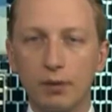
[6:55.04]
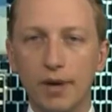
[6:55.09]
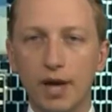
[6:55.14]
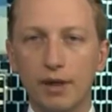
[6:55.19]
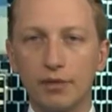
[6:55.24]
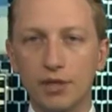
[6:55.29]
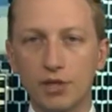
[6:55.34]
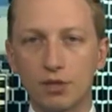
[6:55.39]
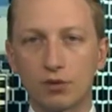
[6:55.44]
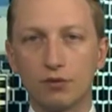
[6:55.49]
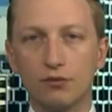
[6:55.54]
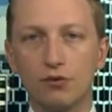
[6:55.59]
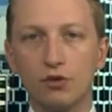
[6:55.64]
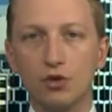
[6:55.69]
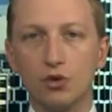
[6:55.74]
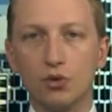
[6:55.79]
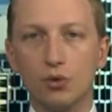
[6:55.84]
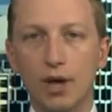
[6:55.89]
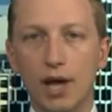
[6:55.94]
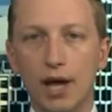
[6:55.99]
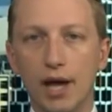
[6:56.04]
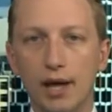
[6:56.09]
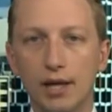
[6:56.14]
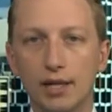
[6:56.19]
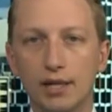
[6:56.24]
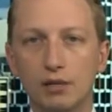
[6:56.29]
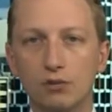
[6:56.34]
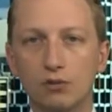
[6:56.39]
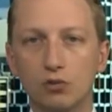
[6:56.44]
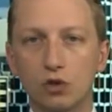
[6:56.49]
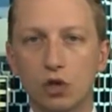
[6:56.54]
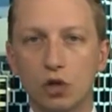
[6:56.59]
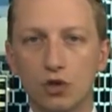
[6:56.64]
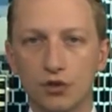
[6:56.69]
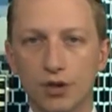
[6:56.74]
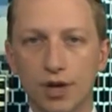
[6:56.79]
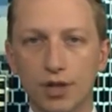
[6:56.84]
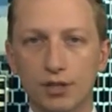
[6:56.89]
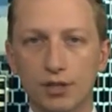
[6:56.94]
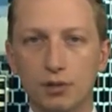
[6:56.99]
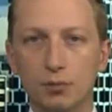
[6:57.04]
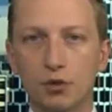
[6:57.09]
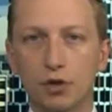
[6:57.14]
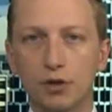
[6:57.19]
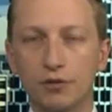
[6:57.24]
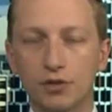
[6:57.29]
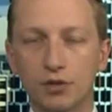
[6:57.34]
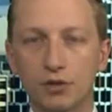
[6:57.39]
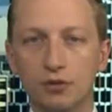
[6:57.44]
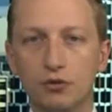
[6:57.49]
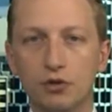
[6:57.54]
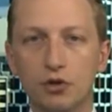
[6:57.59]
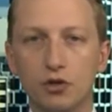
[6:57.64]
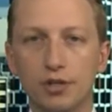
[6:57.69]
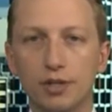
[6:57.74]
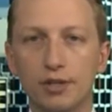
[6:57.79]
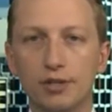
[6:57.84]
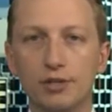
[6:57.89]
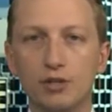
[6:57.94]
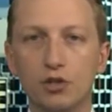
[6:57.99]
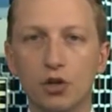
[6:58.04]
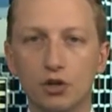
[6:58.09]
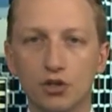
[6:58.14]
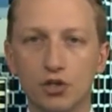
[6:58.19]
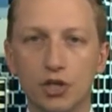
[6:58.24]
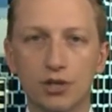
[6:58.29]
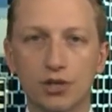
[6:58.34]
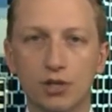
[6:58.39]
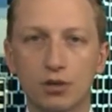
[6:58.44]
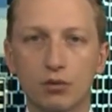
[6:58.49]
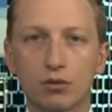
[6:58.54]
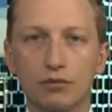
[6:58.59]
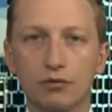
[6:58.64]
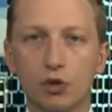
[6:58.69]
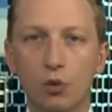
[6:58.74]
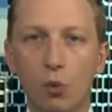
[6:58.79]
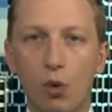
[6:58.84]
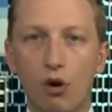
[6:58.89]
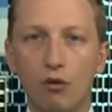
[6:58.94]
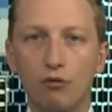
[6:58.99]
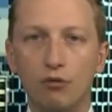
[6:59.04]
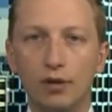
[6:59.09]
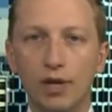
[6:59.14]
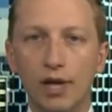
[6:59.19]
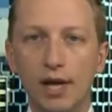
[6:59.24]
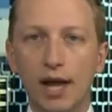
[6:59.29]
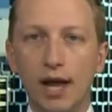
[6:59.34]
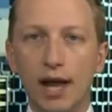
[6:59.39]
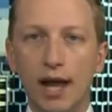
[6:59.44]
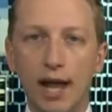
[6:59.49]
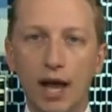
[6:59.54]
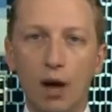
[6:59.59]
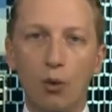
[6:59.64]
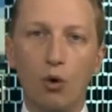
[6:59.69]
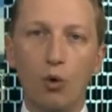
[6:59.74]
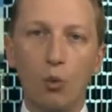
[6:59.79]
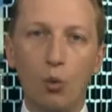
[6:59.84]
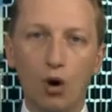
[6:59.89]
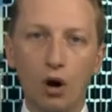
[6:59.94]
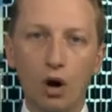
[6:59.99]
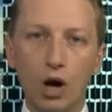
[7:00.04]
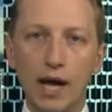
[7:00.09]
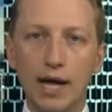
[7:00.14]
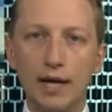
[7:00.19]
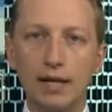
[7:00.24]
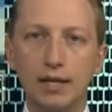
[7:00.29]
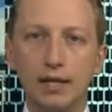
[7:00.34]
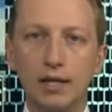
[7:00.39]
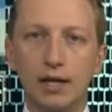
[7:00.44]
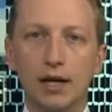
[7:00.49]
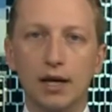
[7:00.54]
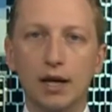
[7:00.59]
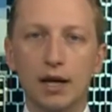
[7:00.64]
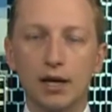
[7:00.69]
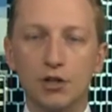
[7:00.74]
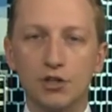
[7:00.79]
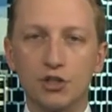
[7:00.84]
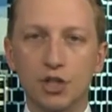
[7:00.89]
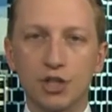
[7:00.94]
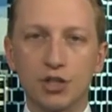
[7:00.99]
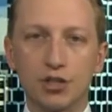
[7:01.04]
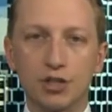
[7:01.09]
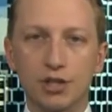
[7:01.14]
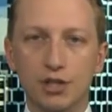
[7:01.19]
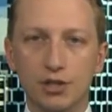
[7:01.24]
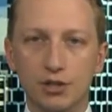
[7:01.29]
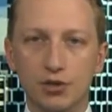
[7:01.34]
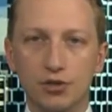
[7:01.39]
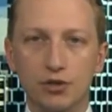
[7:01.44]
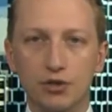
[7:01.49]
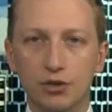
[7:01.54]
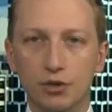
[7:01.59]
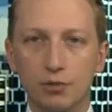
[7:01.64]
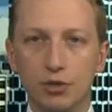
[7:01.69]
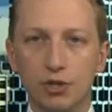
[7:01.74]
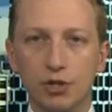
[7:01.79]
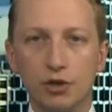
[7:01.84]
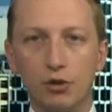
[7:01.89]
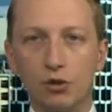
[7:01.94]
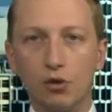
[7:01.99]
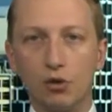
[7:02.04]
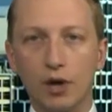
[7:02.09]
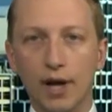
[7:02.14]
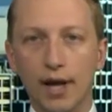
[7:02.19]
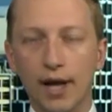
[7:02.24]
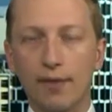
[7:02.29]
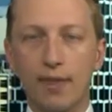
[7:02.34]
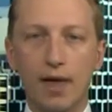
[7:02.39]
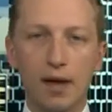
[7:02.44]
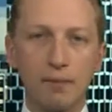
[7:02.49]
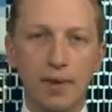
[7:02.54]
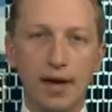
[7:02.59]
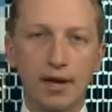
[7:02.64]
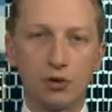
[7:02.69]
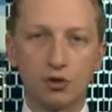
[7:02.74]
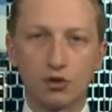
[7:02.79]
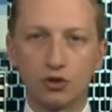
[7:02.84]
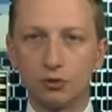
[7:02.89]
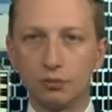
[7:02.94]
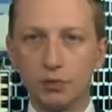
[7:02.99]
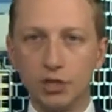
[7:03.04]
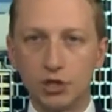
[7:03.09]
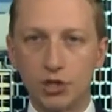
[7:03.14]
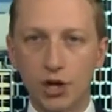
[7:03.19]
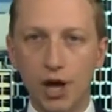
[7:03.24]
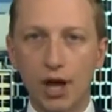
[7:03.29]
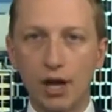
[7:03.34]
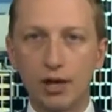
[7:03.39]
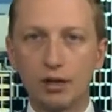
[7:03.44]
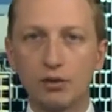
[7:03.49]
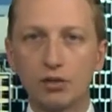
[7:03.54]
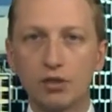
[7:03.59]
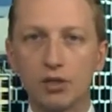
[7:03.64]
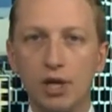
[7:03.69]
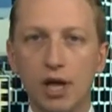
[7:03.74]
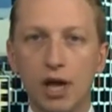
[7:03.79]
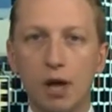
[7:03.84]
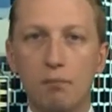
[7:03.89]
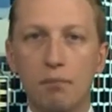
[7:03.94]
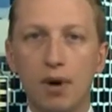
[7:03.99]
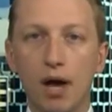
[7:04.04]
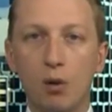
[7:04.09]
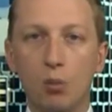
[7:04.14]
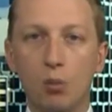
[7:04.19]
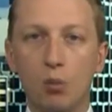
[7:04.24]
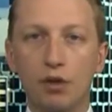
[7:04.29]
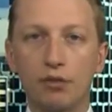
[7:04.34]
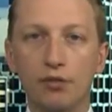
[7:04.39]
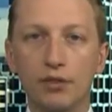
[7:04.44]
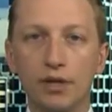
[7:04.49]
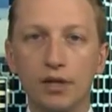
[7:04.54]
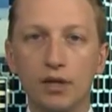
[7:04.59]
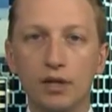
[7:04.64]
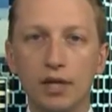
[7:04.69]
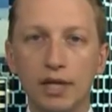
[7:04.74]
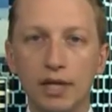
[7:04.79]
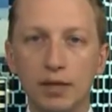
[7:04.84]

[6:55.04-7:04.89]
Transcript: about this review, uh, in contrast to previous reviews, it's not just a review of how or why uh, GST is distributed or how that may or should be changed, but what the